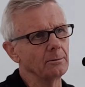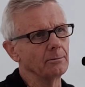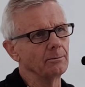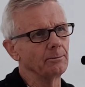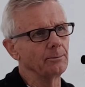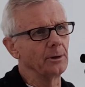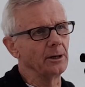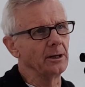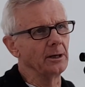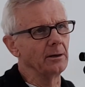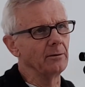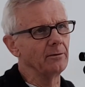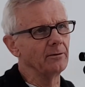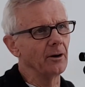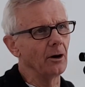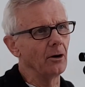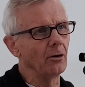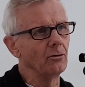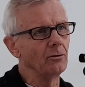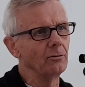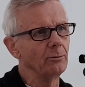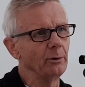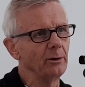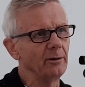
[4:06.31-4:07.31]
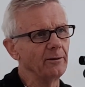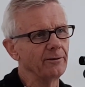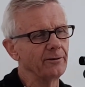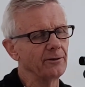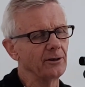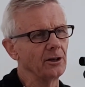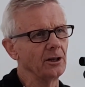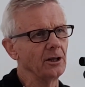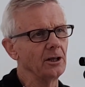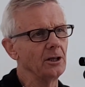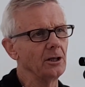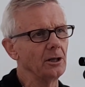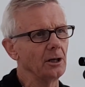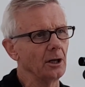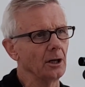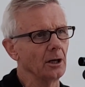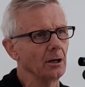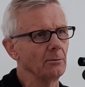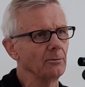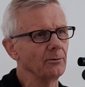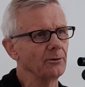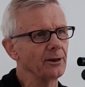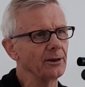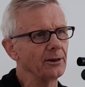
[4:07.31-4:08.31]
being involved with
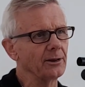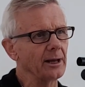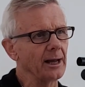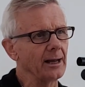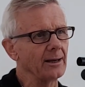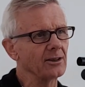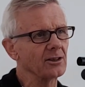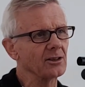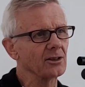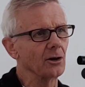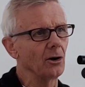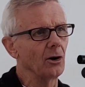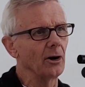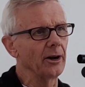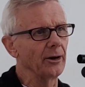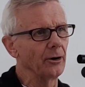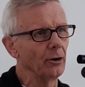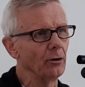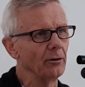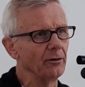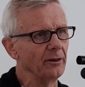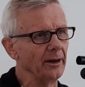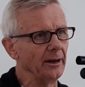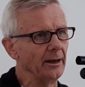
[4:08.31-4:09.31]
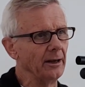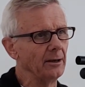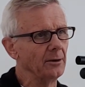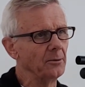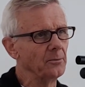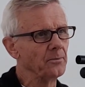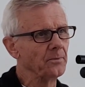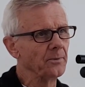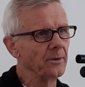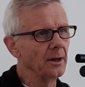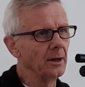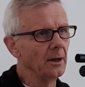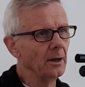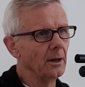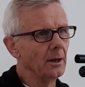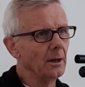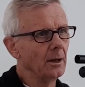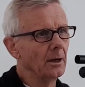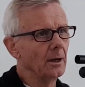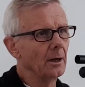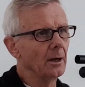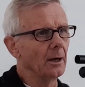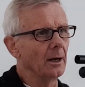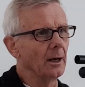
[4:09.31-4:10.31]
the that side of it,
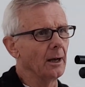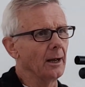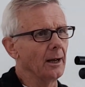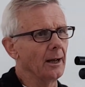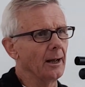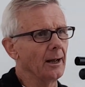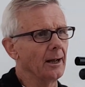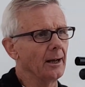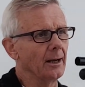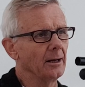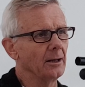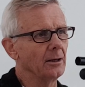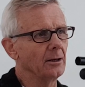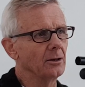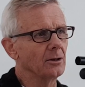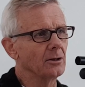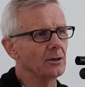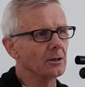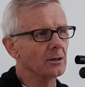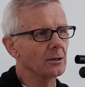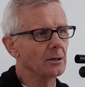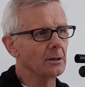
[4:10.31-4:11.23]
and